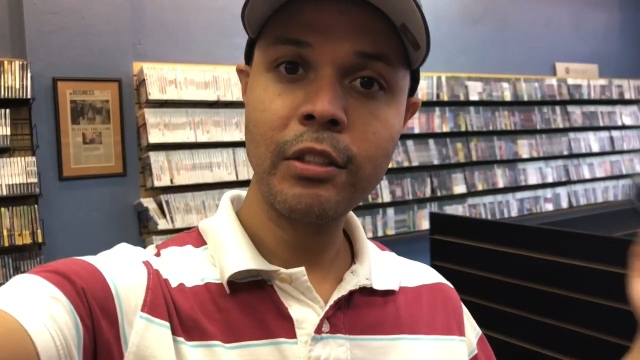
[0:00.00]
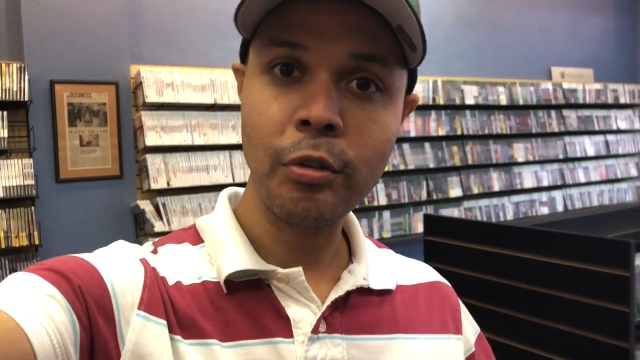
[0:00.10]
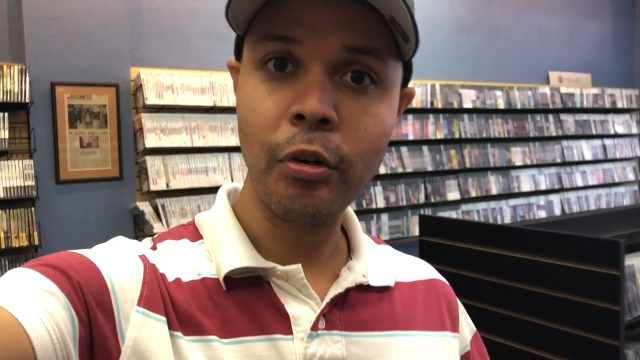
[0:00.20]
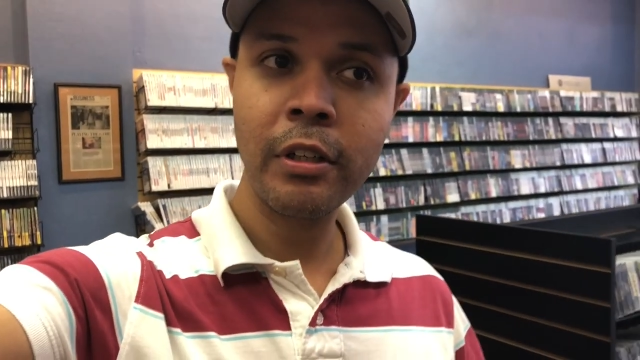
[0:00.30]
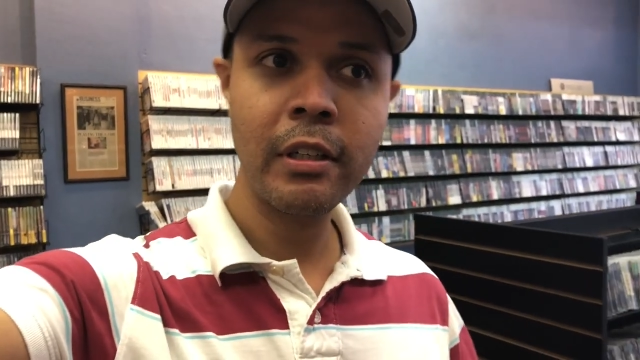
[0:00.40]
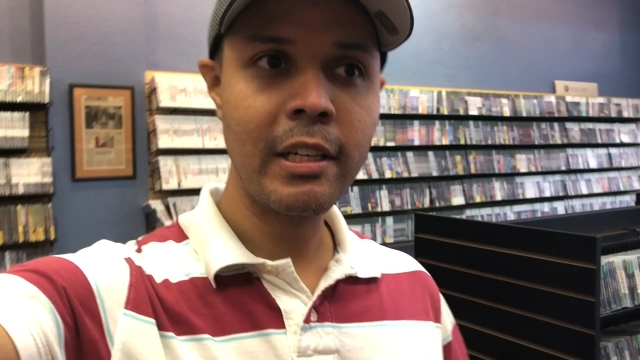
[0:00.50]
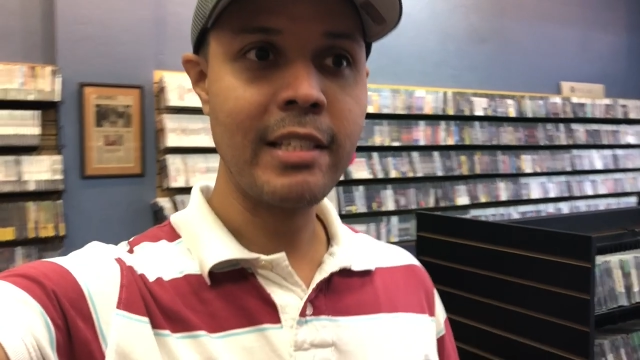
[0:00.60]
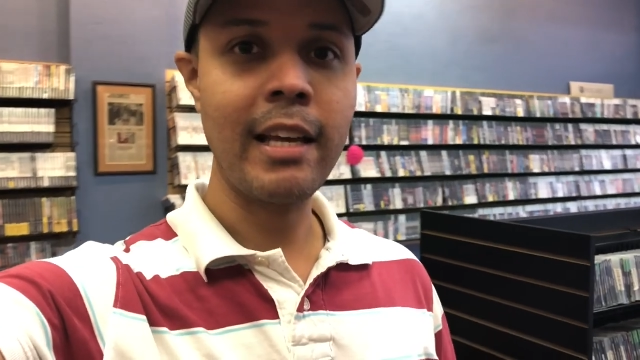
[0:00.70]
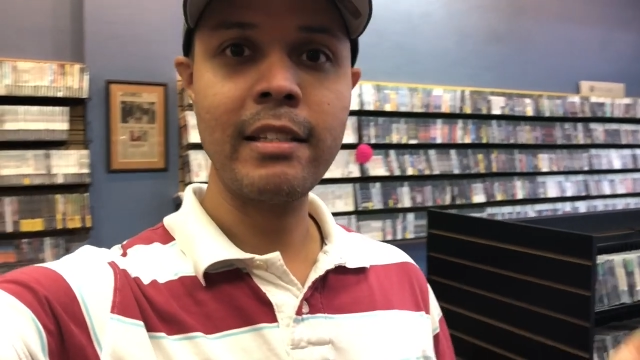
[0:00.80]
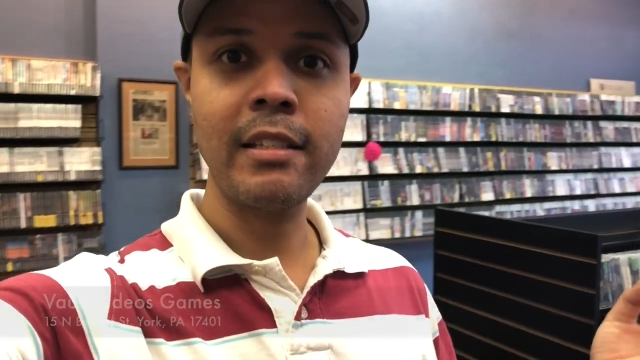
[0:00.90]
store,
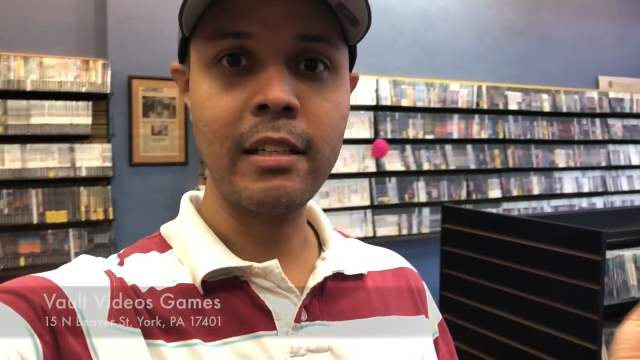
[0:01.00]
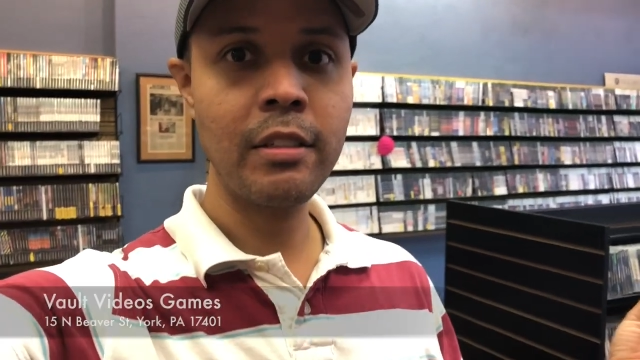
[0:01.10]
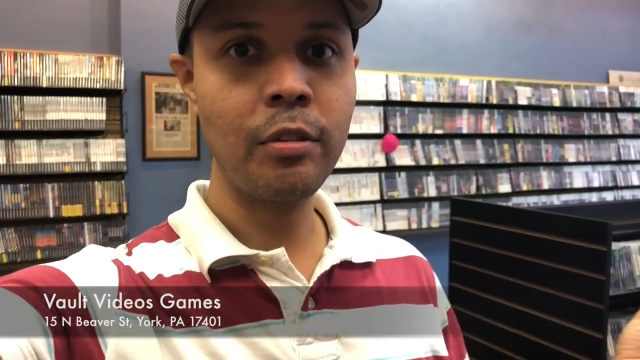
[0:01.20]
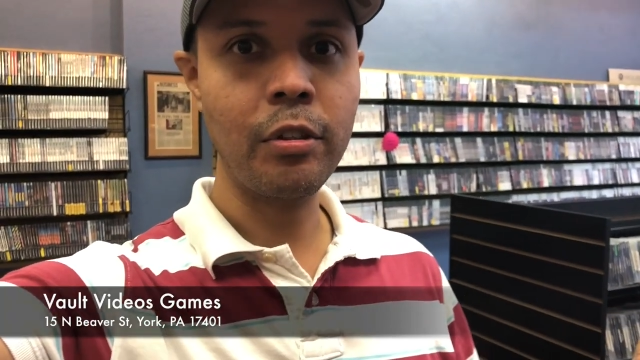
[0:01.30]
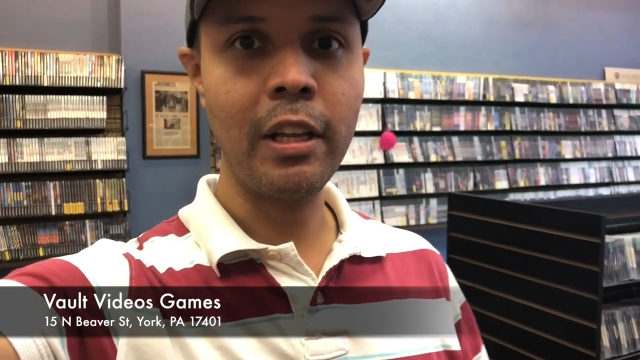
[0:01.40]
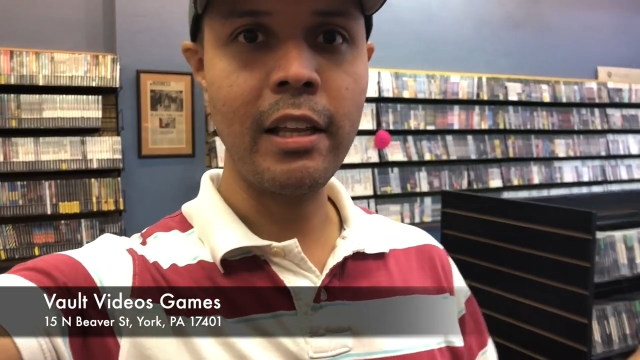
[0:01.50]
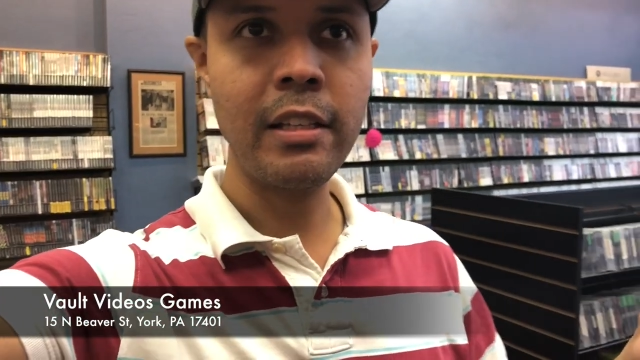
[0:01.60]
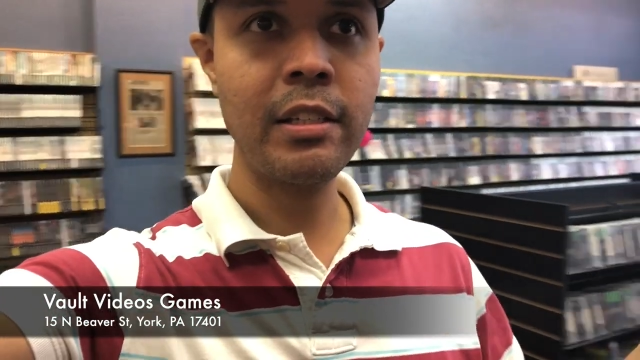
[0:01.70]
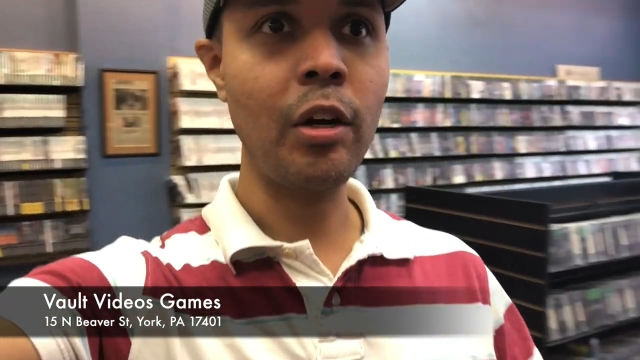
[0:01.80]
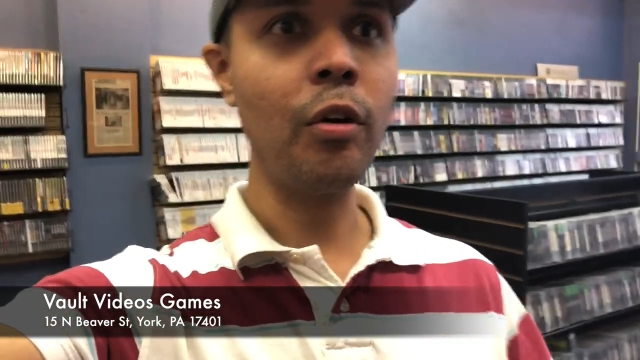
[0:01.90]
this antique store that they
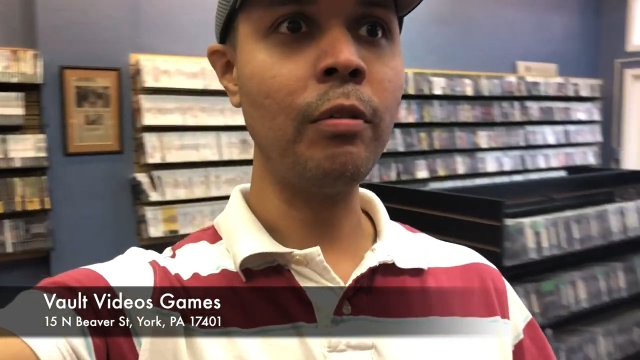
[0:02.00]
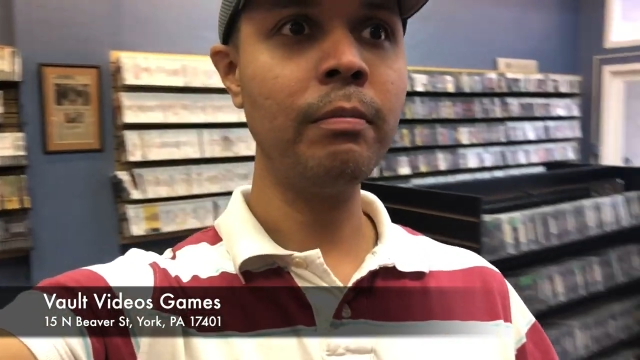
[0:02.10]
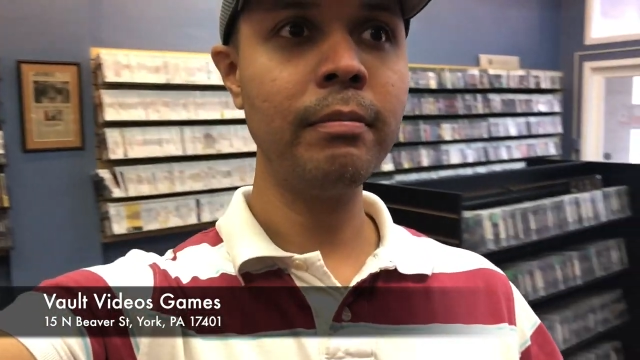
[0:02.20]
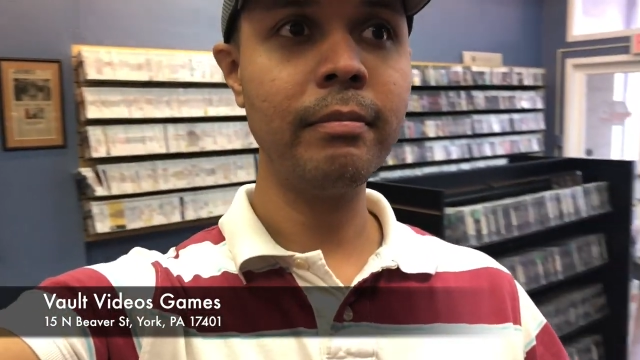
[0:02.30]
sell